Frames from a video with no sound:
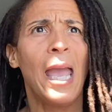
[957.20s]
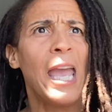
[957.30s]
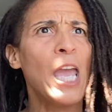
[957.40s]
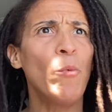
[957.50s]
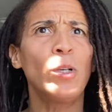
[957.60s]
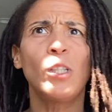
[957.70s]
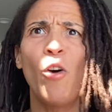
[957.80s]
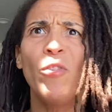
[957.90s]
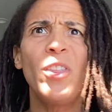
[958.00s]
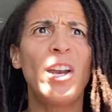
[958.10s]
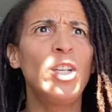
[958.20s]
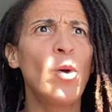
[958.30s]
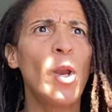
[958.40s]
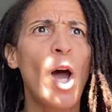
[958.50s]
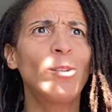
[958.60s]
and was over there
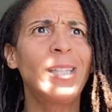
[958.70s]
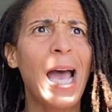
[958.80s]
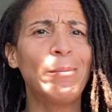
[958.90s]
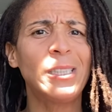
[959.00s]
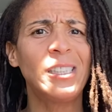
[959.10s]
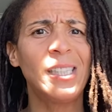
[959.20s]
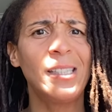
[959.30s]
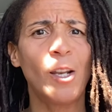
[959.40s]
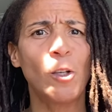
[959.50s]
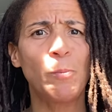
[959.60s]
doing all types of shit to those